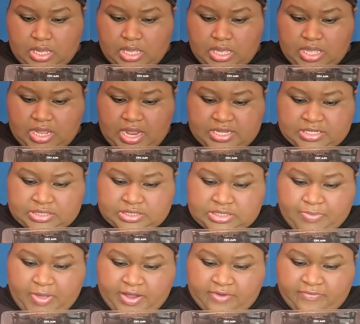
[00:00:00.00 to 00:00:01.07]
It has a
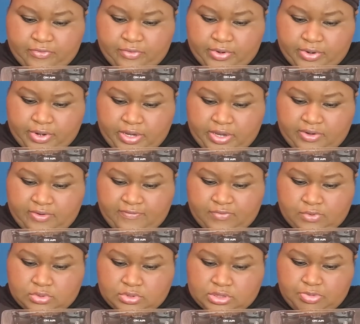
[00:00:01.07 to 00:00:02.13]
spot for
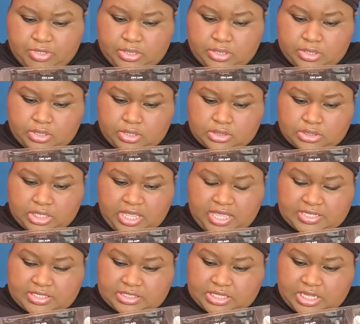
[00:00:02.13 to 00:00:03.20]
earphone speakers, a
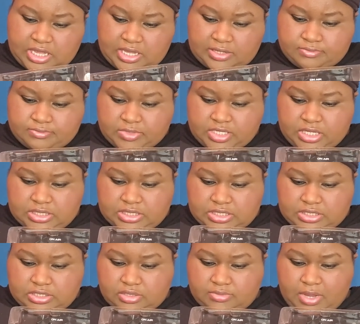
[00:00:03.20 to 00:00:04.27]
headset,
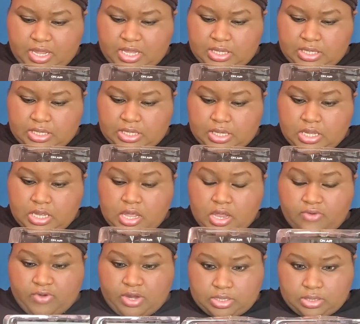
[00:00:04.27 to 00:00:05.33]
condenser mic, a
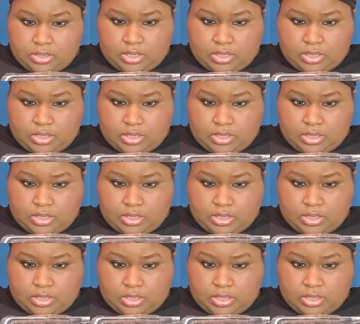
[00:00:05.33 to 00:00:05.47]
regular